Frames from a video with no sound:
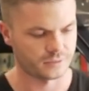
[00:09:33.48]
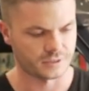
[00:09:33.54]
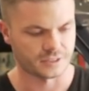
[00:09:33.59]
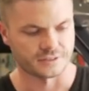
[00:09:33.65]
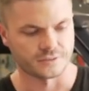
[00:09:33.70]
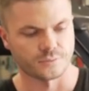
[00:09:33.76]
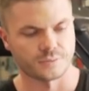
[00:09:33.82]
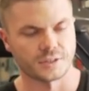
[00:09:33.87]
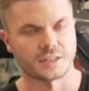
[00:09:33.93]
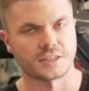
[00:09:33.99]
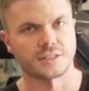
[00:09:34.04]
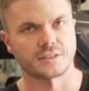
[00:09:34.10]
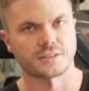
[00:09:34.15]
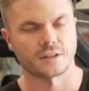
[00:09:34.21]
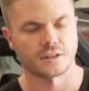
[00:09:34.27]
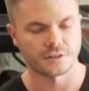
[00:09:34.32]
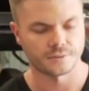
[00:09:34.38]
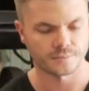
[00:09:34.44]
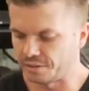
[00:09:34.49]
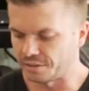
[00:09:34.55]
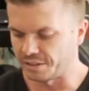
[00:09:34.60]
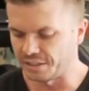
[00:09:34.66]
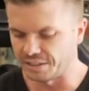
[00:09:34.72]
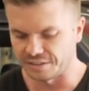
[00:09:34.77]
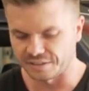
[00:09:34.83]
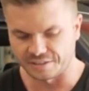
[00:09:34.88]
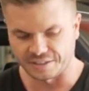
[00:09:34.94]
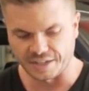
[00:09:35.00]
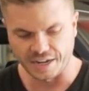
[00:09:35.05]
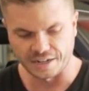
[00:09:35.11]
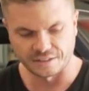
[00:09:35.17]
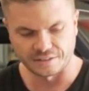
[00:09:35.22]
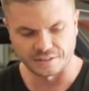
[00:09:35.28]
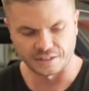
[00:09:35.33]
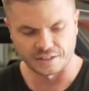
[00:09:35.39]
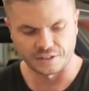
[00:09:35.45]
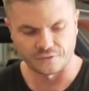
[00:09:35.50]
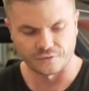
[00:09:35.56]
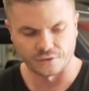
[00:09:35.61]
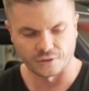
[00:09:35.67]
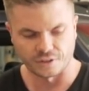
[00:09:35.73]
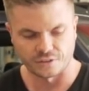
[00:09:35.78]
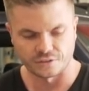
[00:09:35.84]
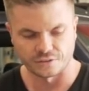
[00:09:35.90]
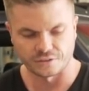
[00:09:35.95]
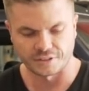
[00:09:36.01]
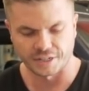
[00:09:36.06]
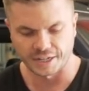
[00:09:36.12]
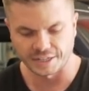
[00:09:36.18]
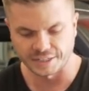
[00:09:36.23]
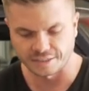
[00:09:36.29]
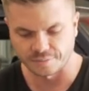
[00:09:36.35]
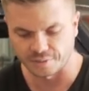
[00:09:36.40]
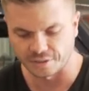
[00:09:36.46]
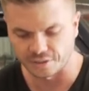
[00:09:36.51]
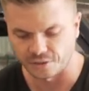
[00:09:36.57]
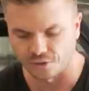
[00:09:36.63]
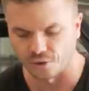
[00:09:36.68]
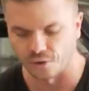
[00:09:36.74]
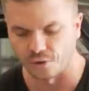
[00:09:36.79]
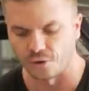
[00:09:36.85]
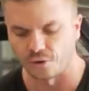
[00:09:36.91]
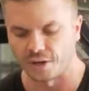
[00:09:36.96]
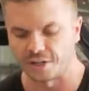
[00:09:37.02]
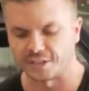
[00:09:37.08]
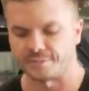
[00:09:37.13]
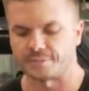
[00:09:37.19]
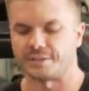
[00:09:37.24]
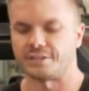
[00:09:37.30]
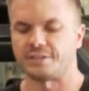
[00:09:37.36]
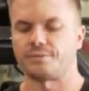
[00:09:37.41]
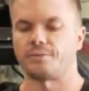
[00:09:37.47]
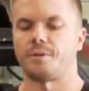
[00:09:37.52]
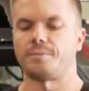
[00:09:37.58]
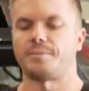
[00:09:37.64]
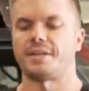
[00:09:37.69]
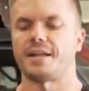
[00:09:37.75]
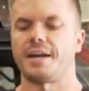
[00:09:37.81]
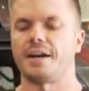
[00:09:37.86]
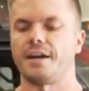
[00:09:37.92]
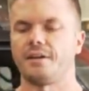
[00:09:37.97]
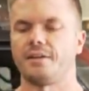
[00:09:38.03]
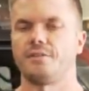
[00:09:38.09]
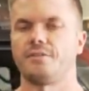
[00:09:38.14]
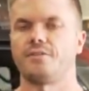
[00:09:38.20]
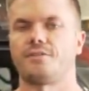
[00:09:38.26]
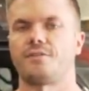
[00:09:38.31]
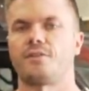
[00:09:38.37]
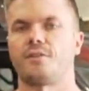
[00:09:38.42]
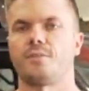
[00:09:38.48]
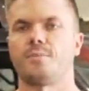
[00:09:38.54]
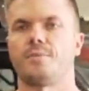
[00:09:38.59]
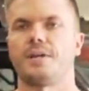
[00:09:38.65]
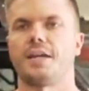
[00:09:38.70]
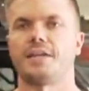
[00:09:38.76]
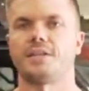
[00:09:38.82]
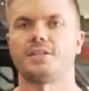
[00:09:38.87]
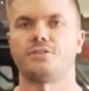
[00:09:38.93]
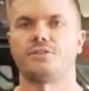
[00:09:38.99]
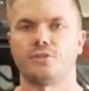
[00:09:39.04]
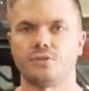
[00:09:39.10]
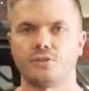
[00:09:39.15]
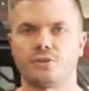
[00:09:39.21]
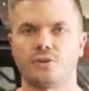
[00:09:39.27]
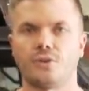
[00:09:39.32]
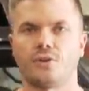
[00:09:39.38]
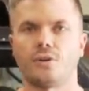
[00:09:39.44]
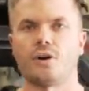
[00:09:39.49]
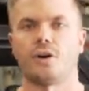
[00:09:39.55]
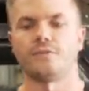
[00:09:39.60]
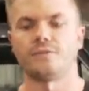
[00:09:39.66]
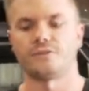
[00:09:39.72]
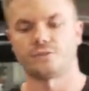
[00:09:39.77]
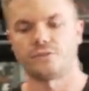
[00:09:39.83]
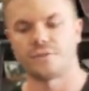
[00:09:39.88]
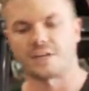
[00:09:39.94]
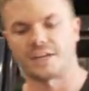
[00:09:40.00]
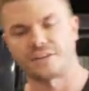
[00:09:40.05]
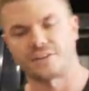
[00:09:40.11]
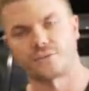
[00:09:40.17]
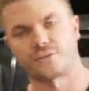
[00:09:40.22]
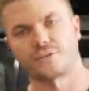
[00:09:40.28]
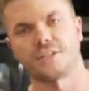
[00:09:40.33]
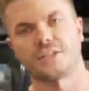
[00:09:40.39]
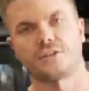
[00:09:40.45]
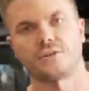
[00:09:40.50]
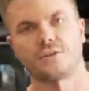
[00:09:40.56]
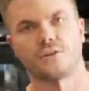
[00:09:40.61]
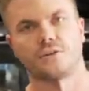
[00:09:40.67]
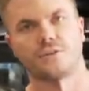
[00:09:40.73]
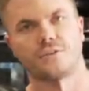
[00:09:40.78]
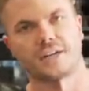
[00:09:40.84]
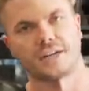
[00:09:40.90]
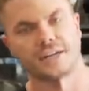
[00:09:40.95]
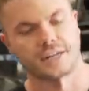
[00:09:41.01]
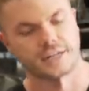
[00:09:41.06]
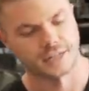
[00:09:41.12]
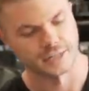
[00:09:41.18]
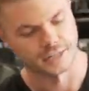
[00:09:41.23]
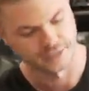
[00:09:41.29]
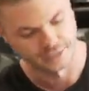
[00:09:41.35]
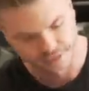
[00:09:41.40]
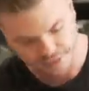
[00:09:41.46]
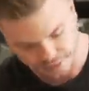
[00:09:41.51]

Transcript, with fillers: as in where these go. So these are standard TD42 tanks, but the core has been swapped out from a two core over to a three core radiator.